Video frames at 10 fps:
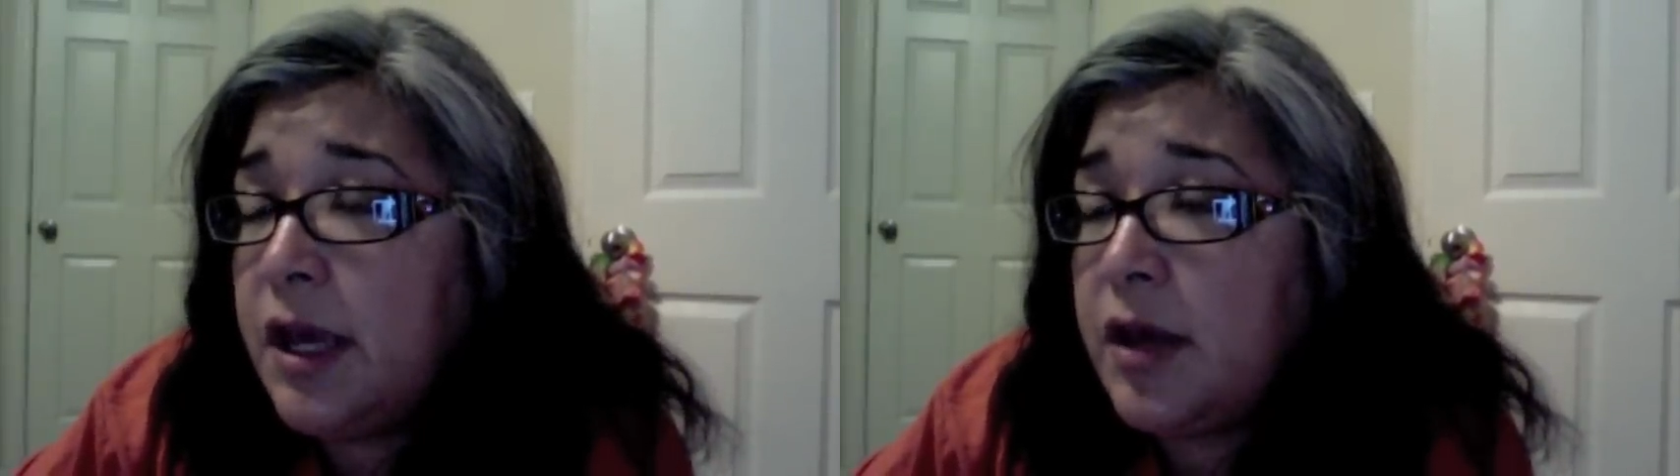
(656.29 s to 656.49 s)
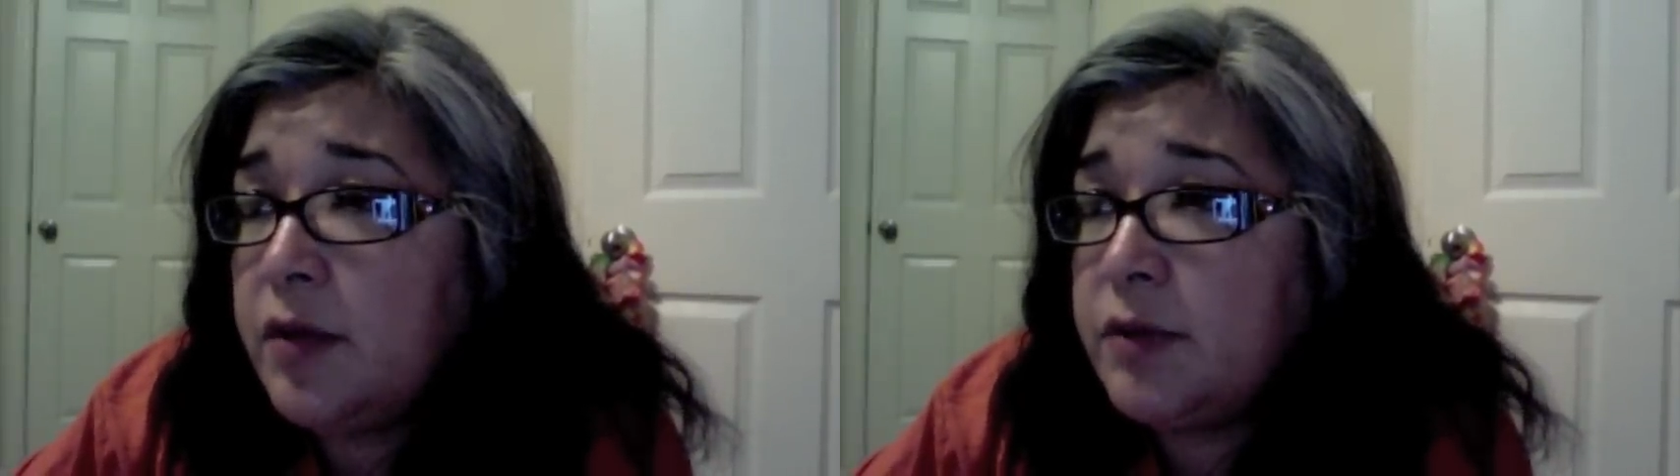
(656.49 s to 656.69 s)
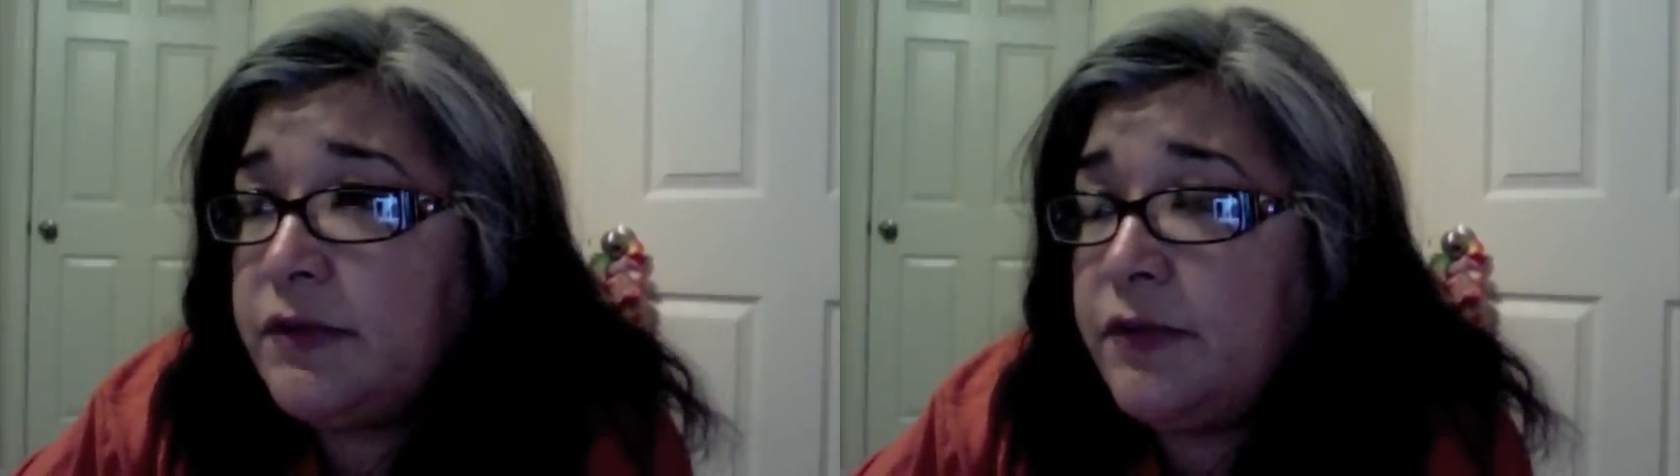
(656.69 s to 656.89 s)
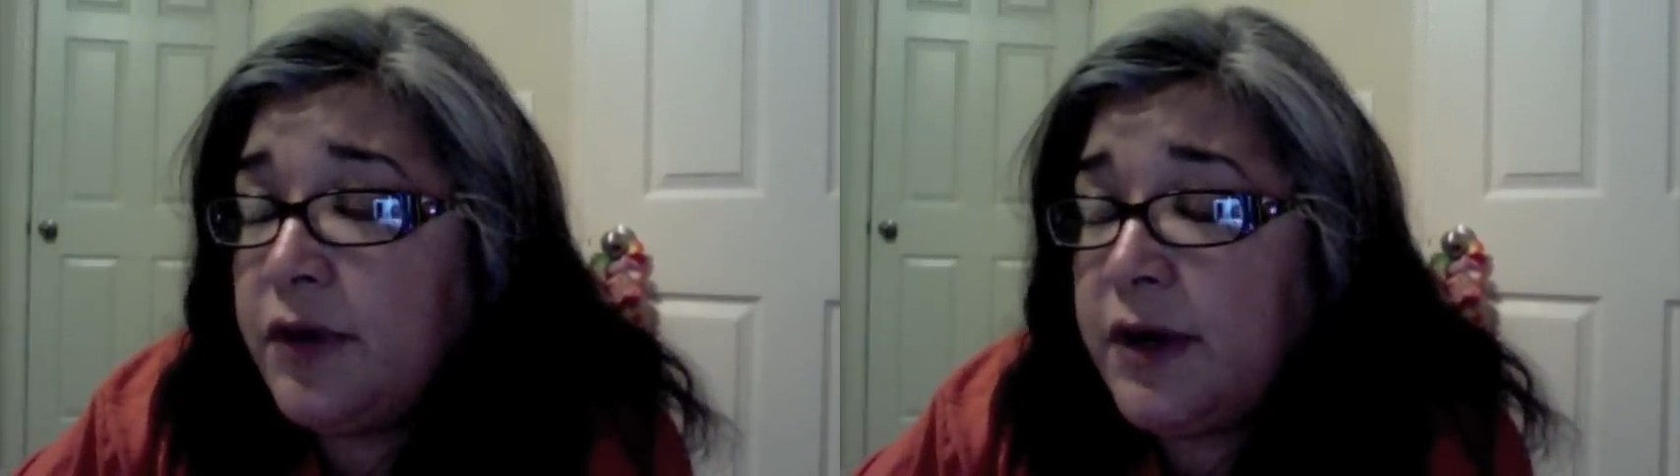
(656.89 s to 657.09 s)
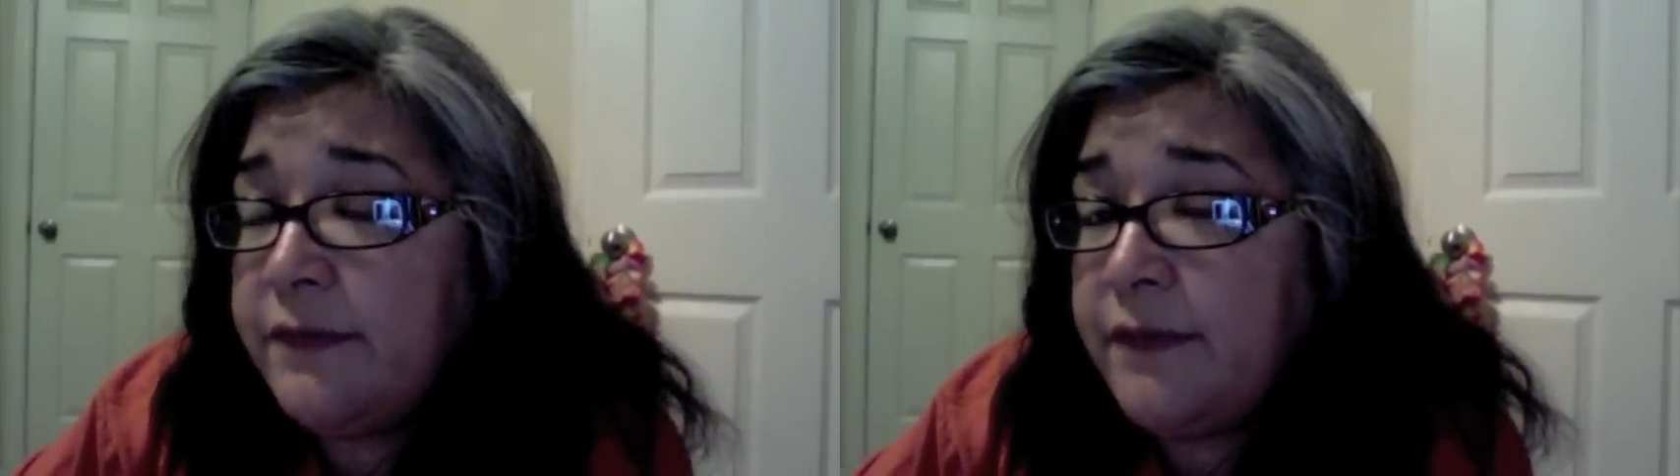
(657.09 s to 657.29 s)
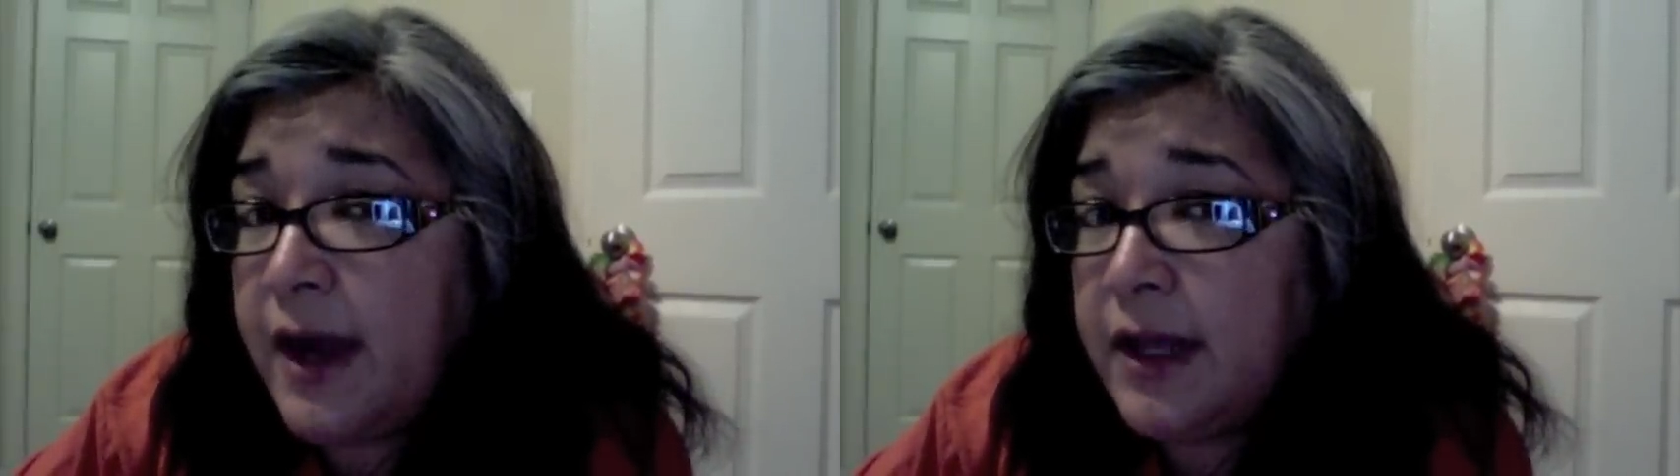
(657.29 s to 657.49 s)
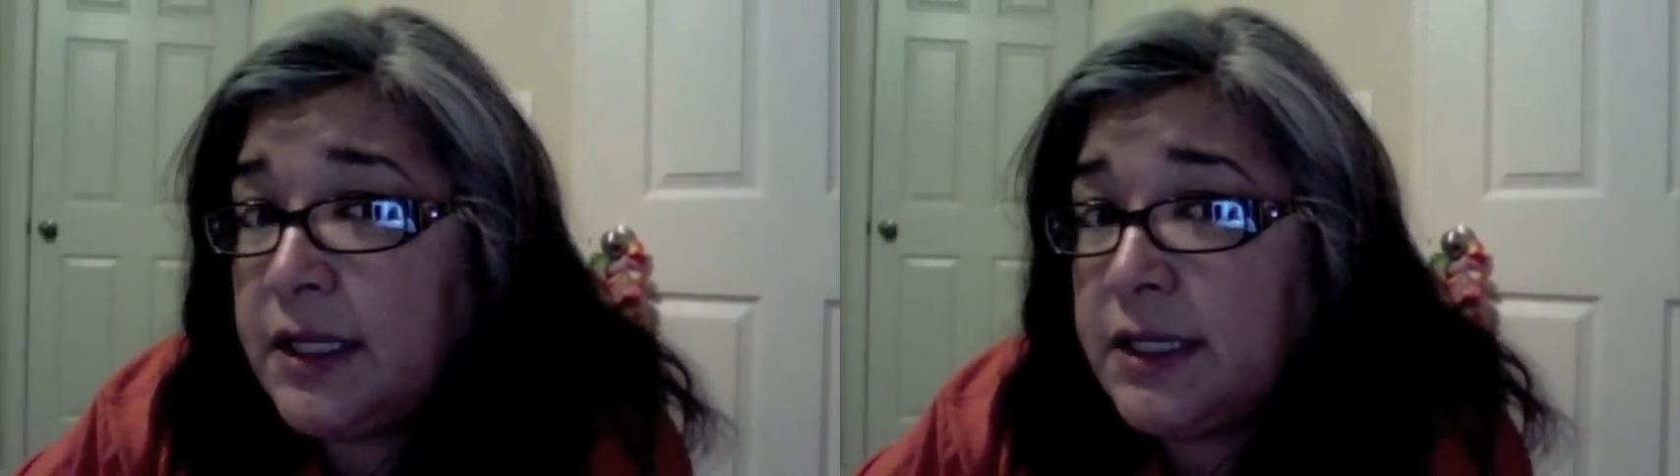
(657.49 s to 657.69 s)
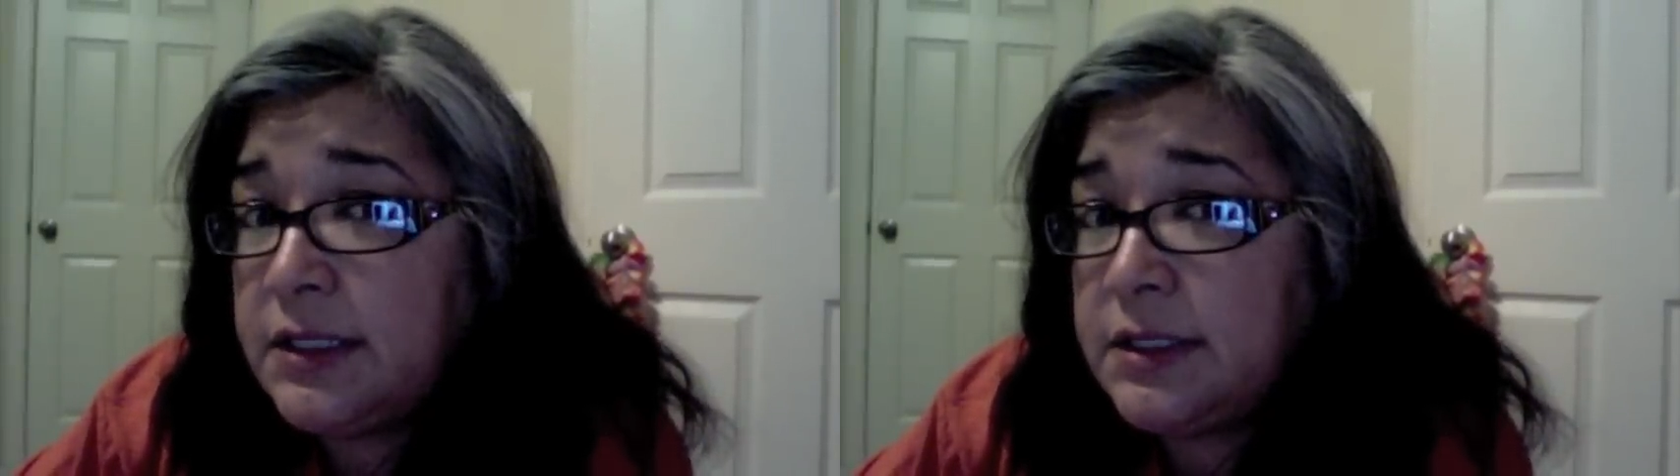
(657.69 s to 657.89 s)
It was very
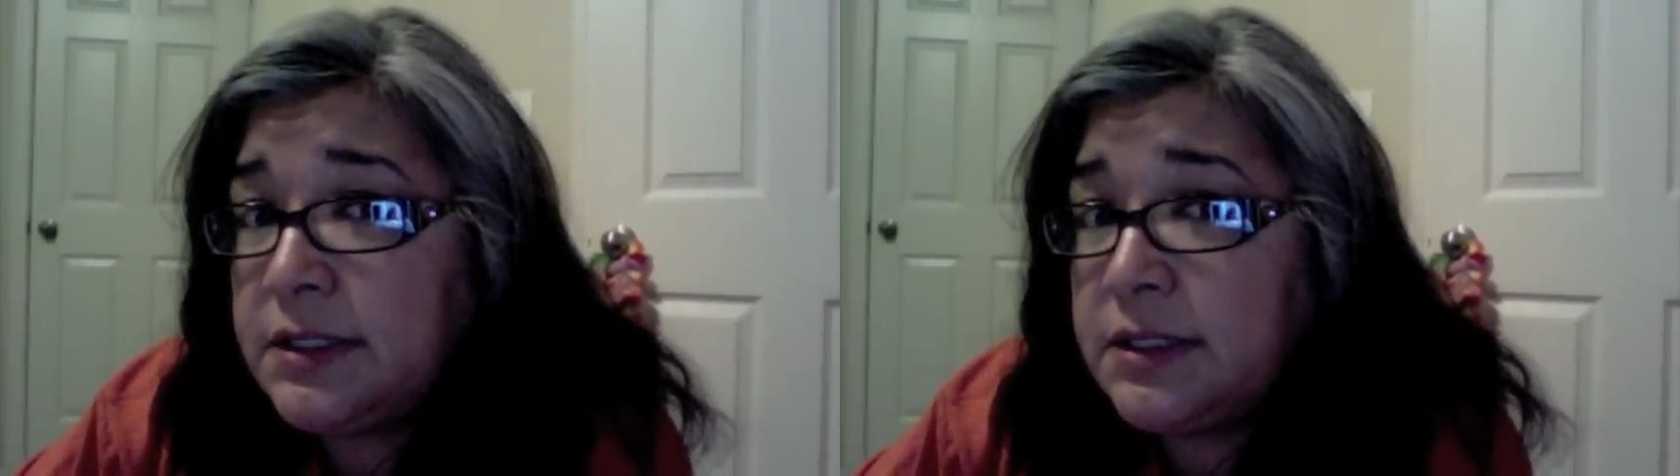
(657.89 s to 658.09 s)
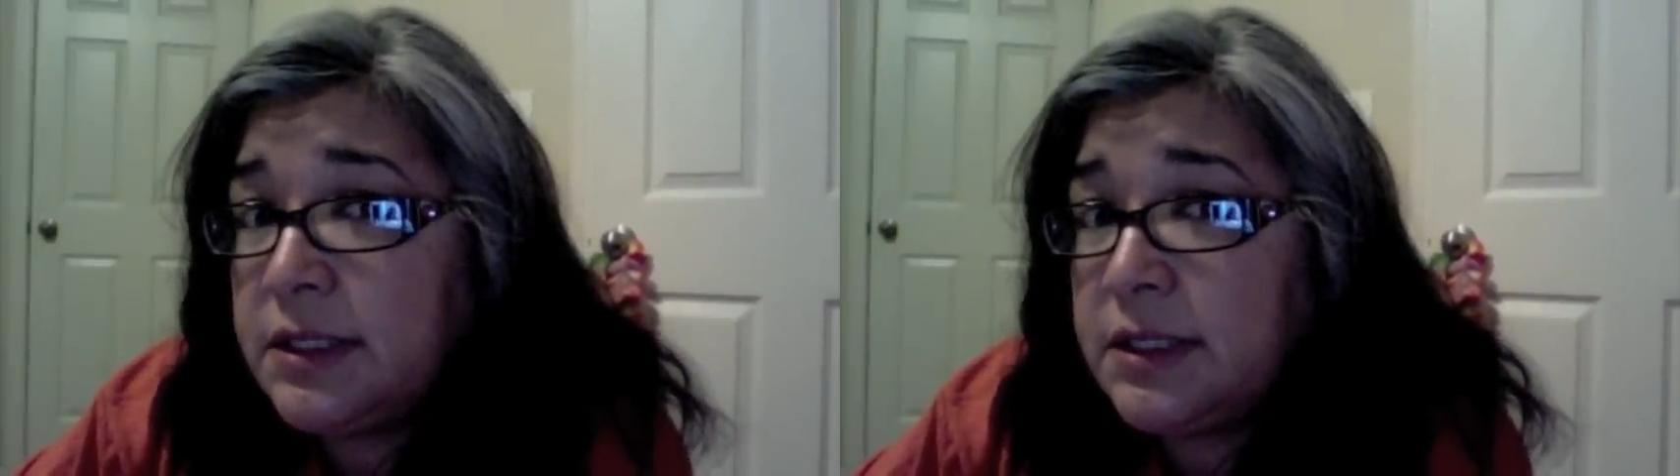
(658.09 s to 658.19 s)
violent.